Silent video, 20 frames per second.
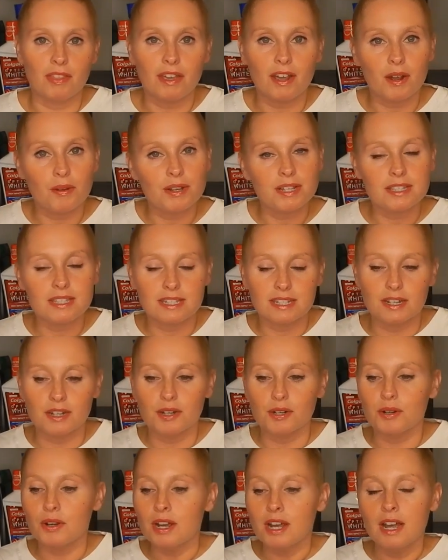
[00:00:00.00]
They always
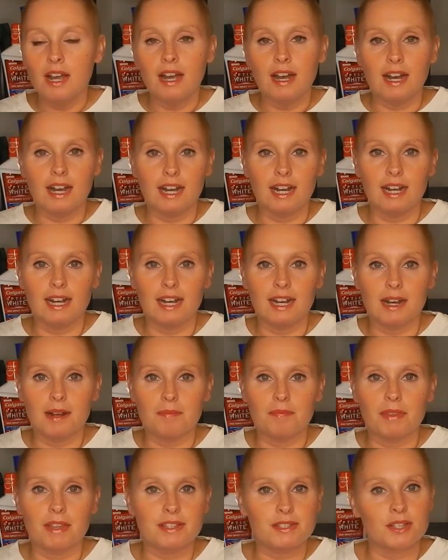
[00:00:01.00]
do.
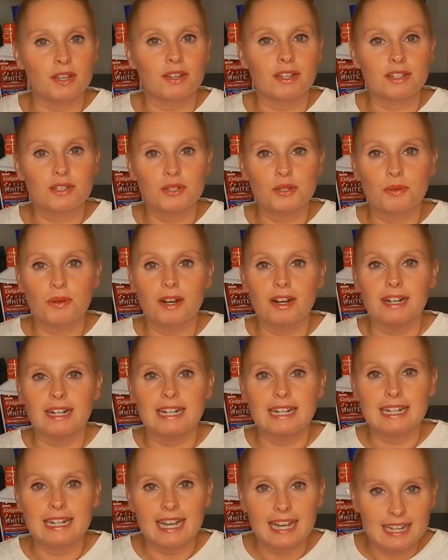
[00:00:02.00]
As long as you are
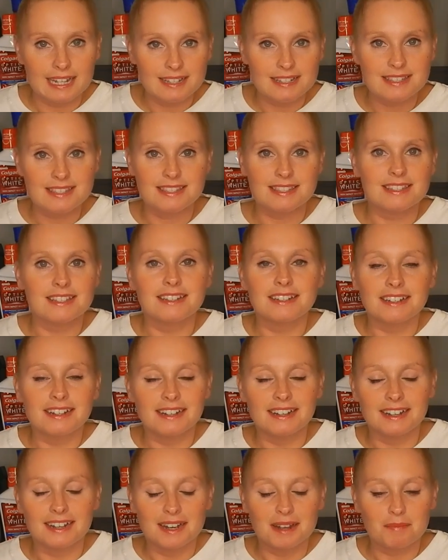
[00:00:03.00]
nice
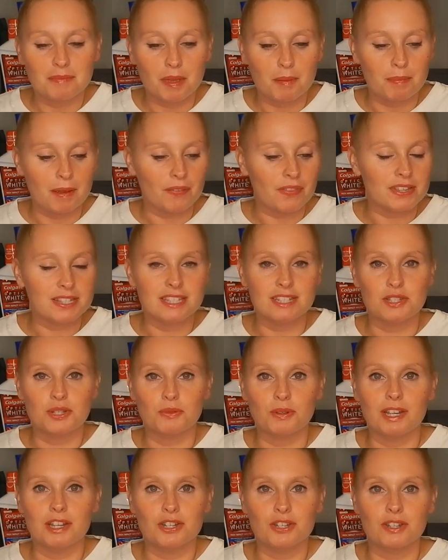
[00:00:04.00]
about the
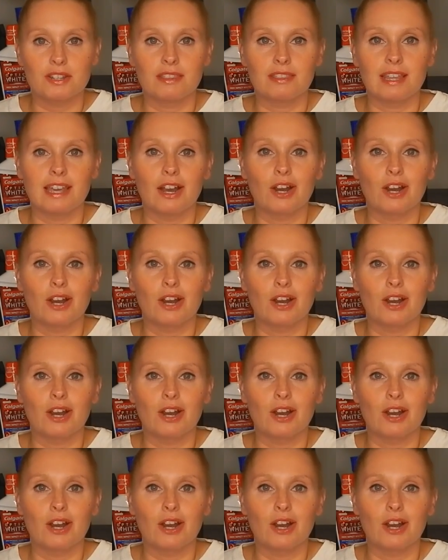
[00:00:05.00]
situation,